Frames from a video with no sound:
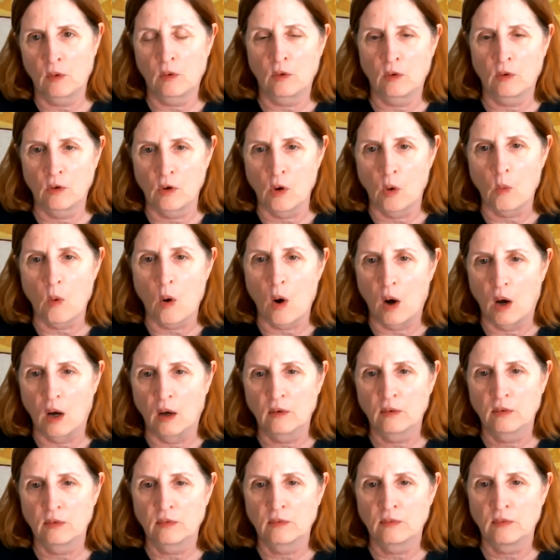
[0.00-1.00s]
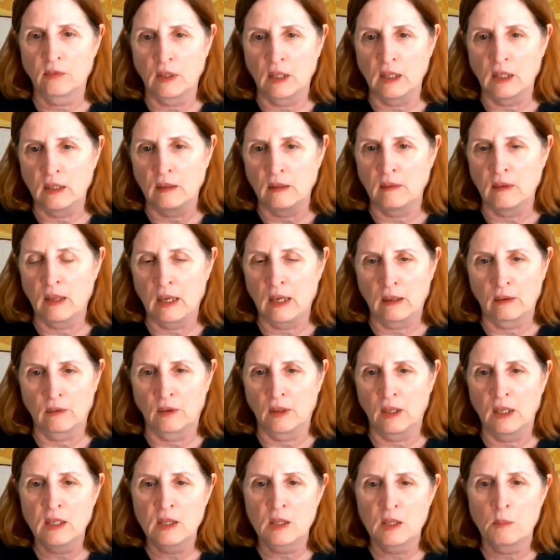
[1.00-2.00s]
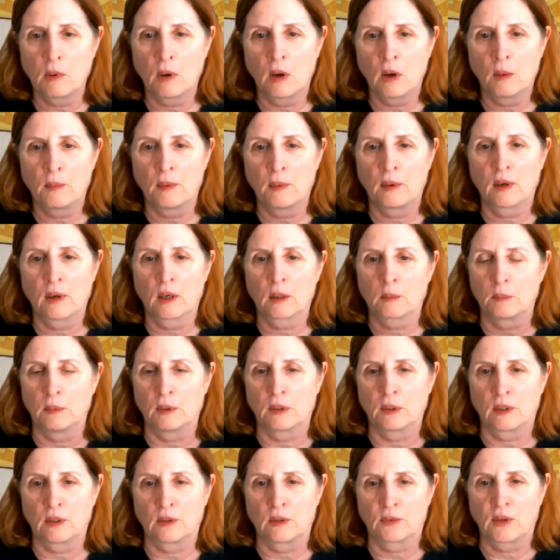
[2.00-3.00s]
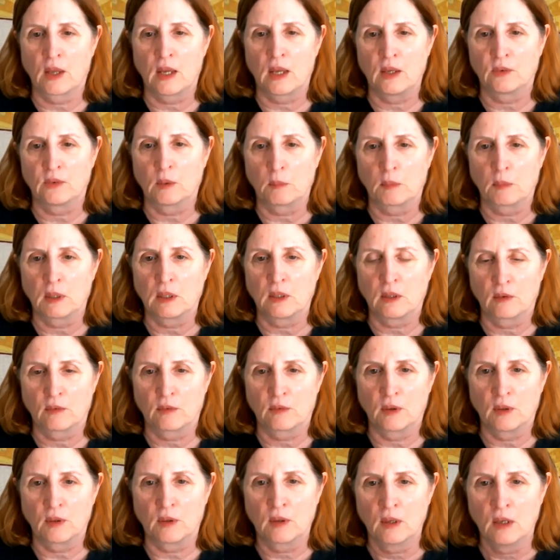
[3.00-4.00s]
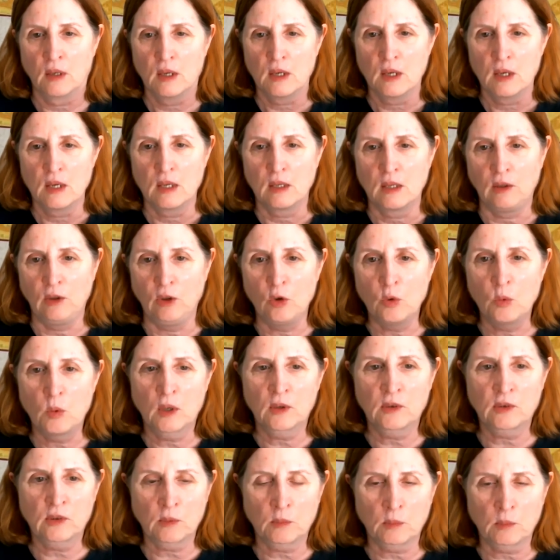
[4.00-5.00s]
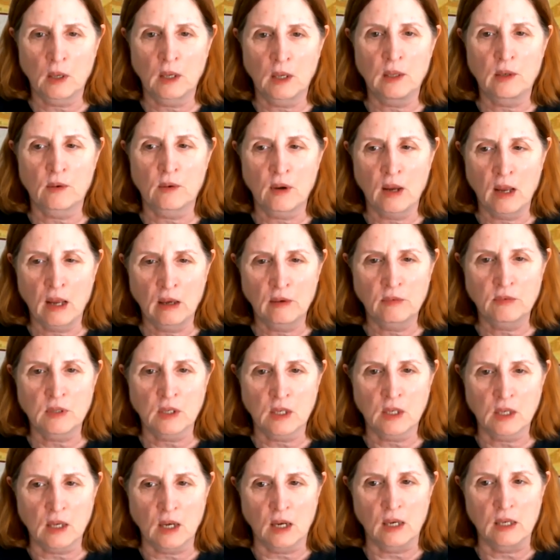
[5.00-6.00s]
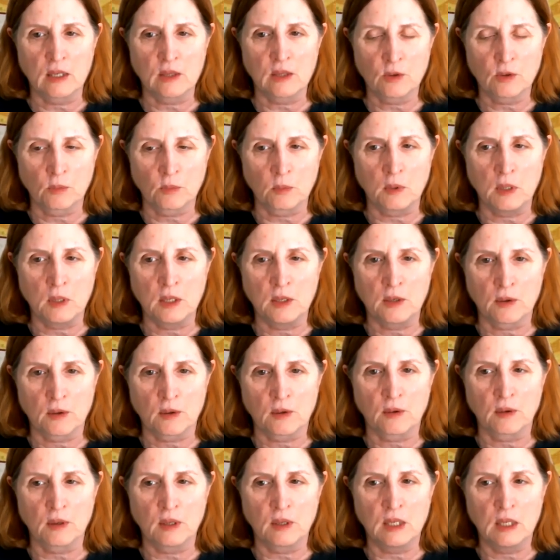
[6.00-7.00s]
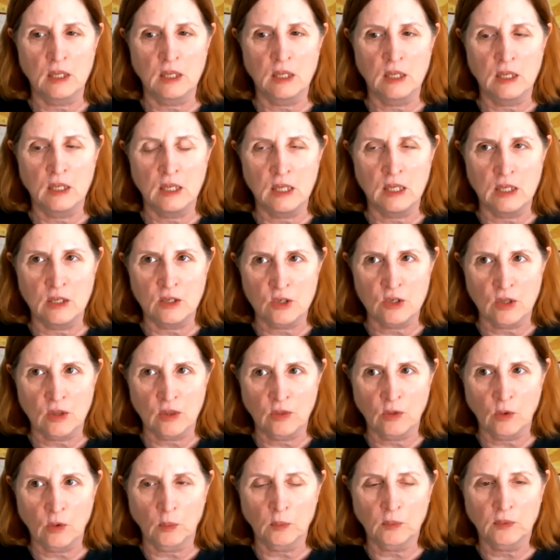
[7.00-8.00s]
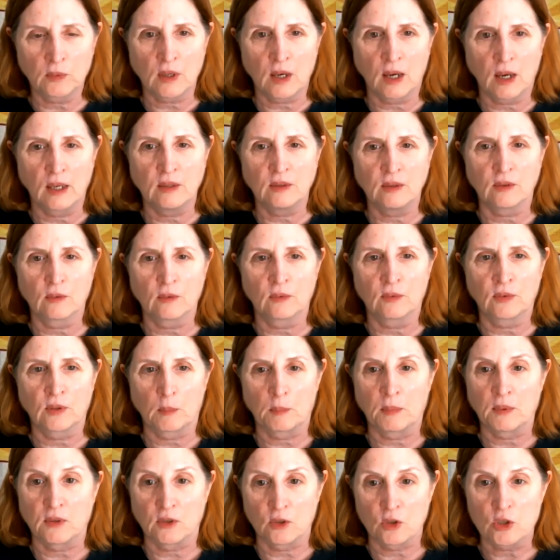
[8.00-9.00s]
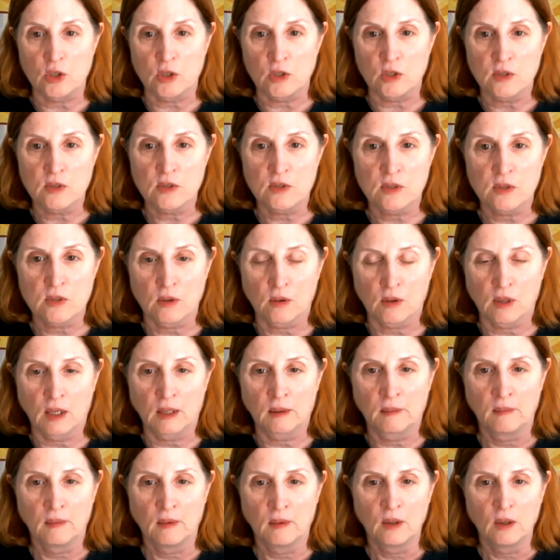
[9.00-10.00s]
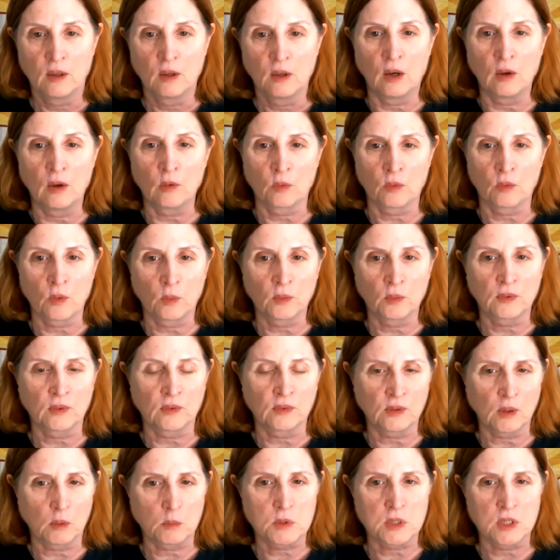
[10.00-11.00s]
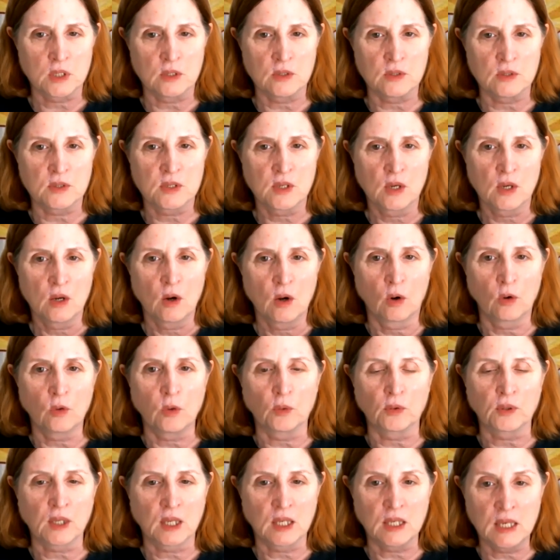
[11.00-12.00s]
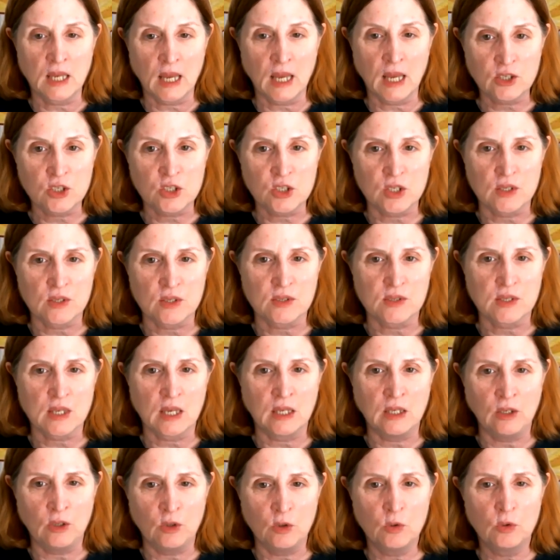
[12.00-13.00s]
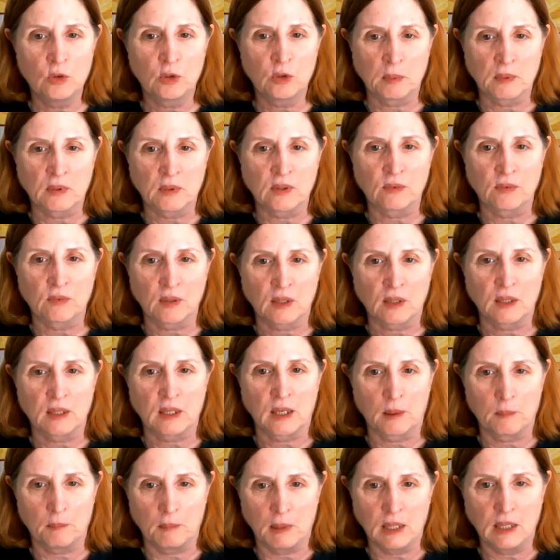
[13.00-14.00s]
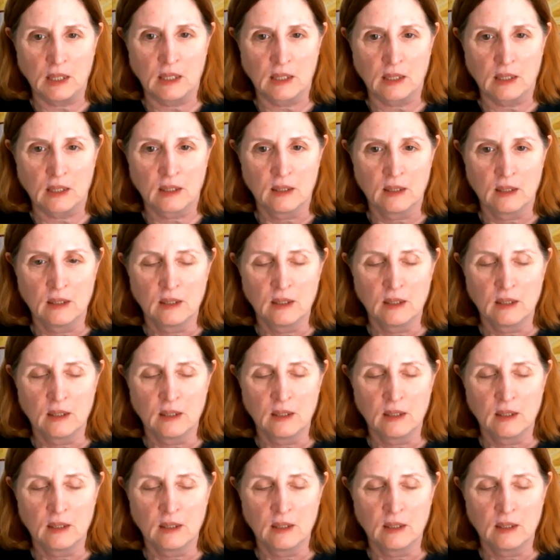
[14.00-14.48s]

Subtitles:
go off and they are in the ballpark, but they're saying something different. You as the writer have to guide the reader into those kinds of suppositions, okay? And those assumptions or those connections that you specifically are making